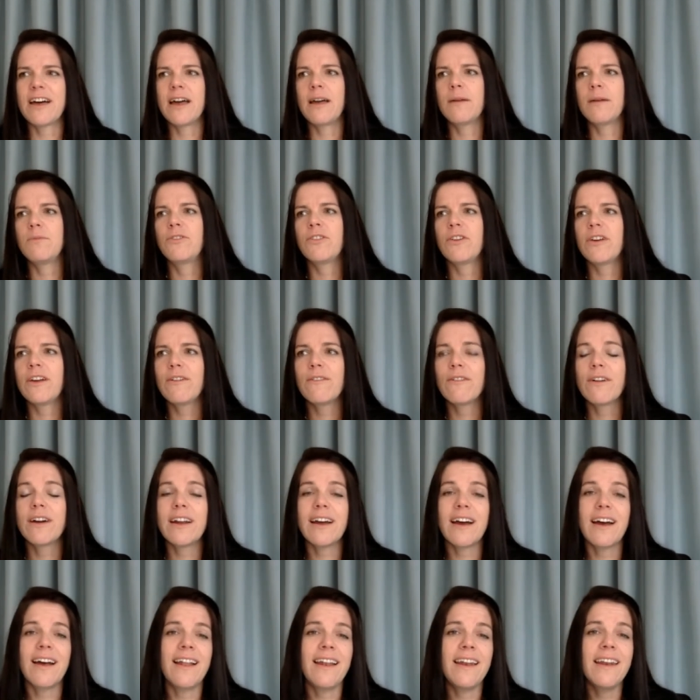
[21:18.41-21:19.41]
I'm doing
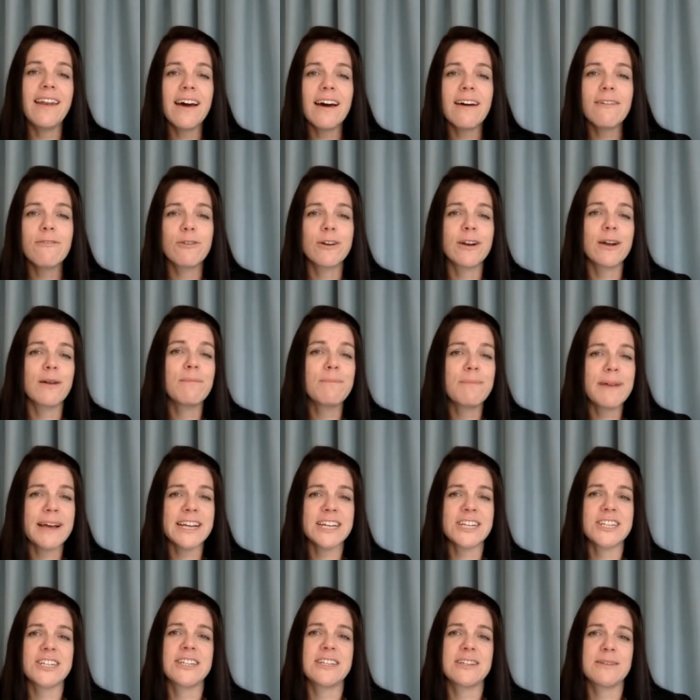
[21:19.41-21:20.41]
what I love, what I'm
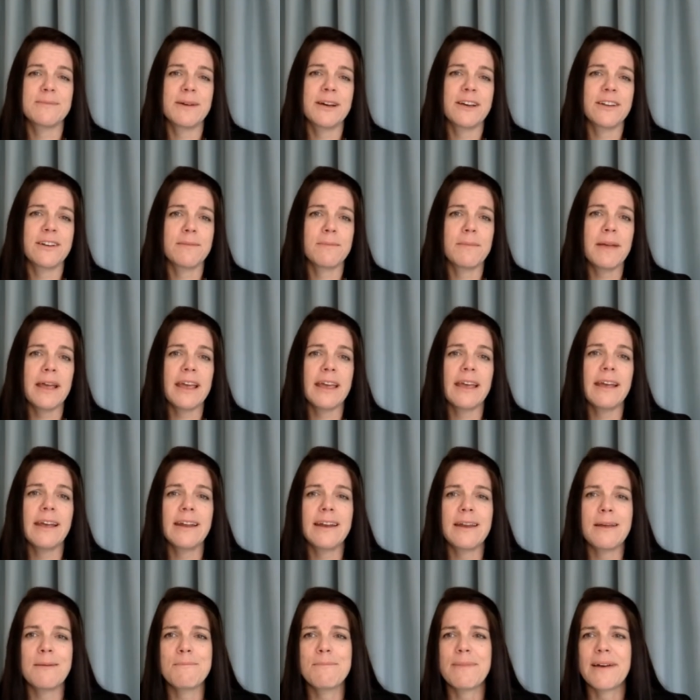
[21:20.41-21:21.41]
passionate about. I'm
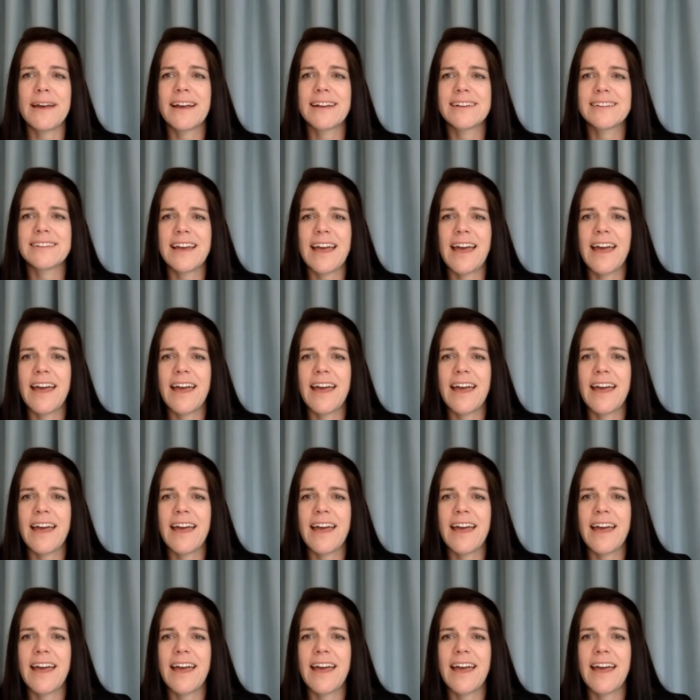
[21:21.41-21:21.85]
making an impact.